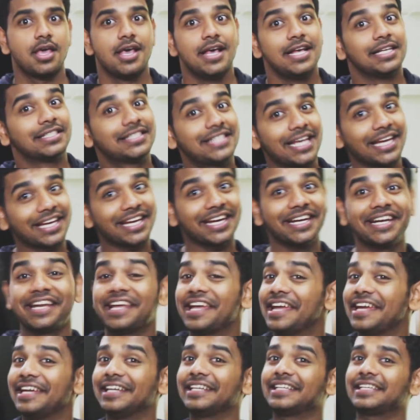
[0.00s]
Second,
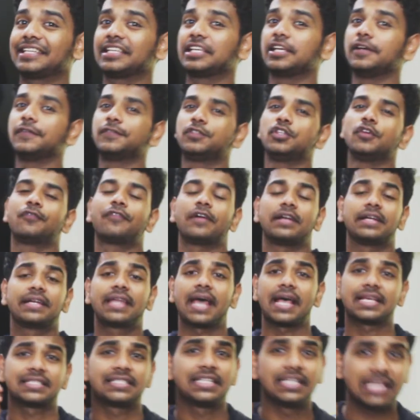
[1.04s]
it gives you
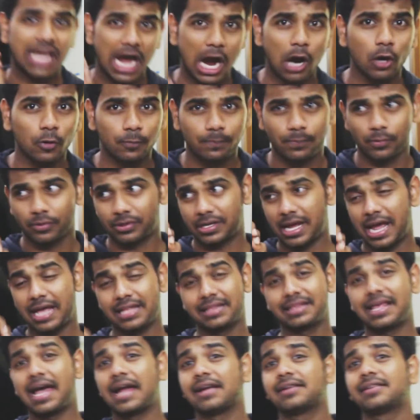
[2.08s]
fantastic output,
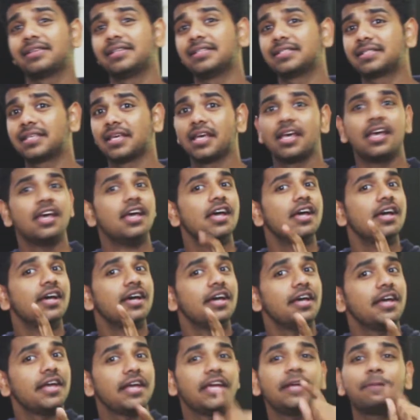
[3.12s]
and that is,
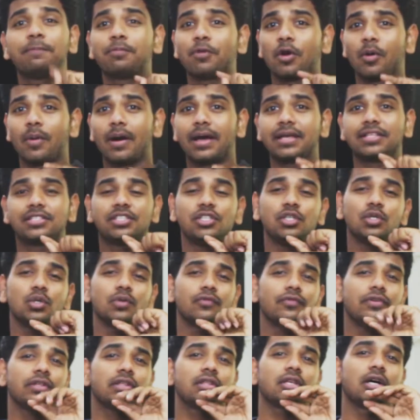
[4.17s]
it provides you
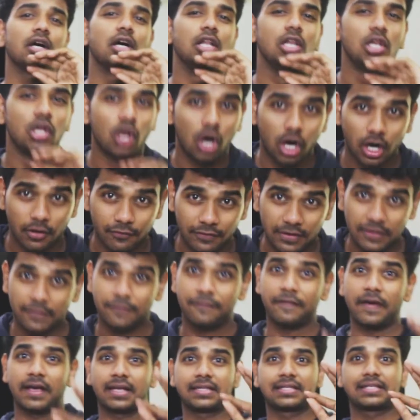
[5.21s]
with a lot of
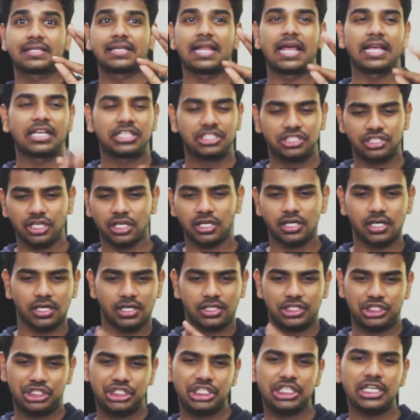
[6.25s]
effects like
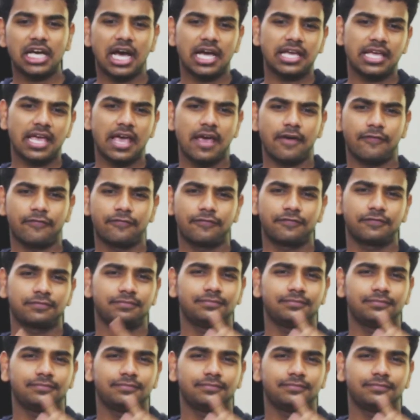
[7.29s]
stickers, GIF,